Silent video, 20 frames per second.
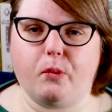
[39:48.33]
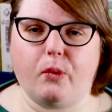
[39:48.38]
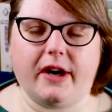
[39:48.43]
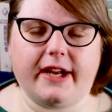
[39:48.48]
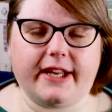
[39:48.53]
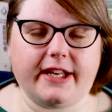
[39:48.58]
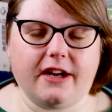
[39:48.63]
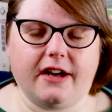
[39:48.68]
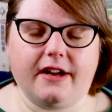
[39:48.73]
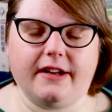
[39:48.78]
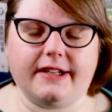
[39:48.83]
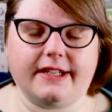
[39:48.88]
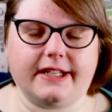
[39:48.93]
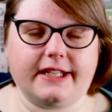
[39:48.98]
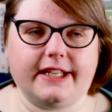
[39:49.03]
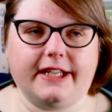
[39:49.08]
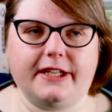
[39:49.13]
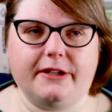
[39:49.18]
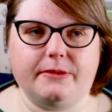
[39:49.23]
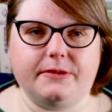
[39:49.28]
why
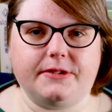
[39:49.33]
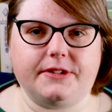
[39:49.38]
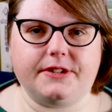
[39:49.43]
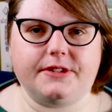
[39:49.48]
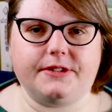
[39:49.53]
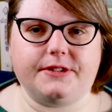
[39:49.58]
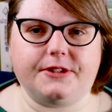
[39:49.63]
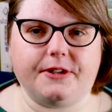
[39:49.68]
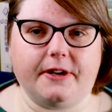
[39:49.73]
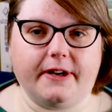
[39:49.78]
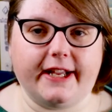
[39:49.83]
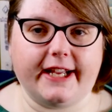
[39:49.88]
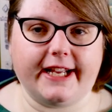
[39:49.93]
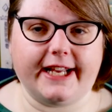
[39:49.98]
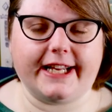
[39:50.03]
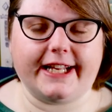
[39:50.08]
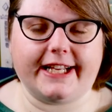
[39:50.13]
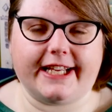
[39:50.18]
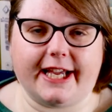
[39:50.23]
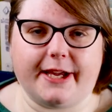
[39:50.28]
not, you know, just try and
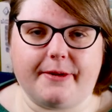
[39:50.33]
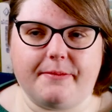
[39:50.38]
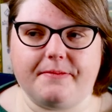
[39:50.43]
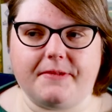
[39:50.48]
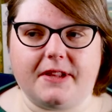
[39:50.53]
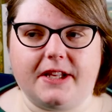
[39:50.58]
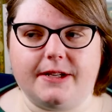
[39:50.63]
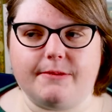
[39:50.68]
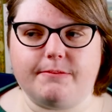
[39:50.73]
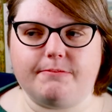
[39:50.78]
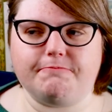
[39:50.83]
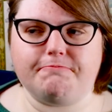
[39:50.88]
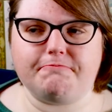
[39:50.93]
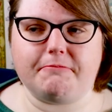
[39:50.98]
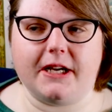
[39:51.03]
get a game that